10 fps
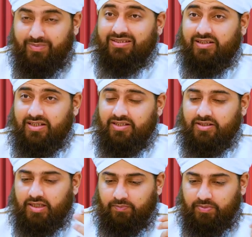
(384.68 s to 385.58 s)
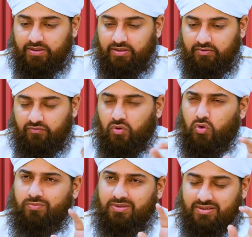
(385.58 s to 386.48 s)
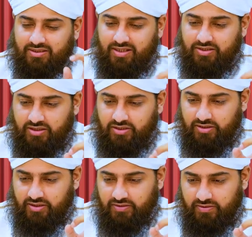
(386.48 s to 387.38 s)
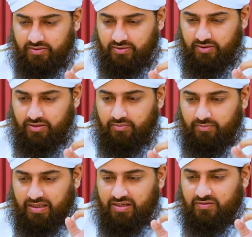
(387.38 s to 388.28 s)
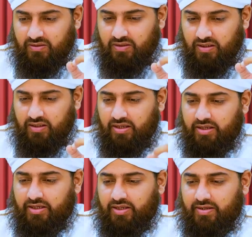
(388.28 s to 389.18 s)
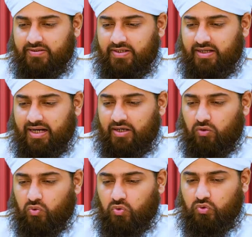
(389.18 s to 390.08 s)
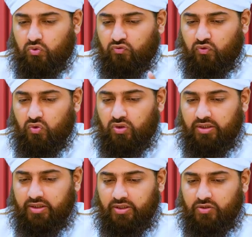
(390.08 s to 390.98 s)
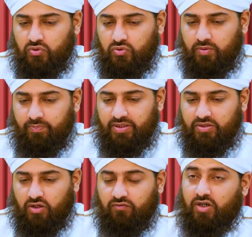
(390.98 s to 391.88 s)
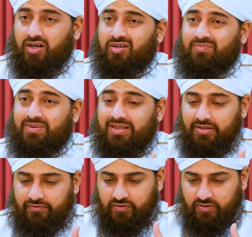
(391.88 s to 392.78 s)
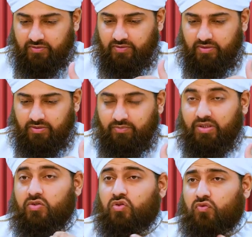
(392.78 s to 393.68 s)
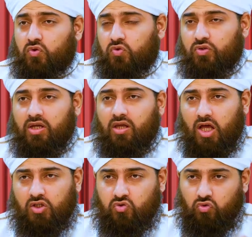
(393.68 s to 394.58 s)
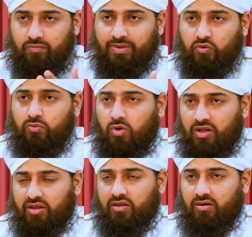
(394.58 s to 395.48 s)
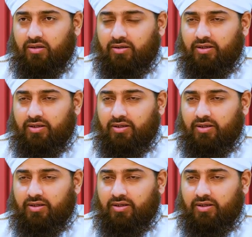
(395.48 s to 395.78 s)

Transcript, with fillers: misleading company for almost thirteen years, ma'azallah, he says, I had also fallen into the pit of corrupt beliefs. Because of course, as-suhbatu mu'athira,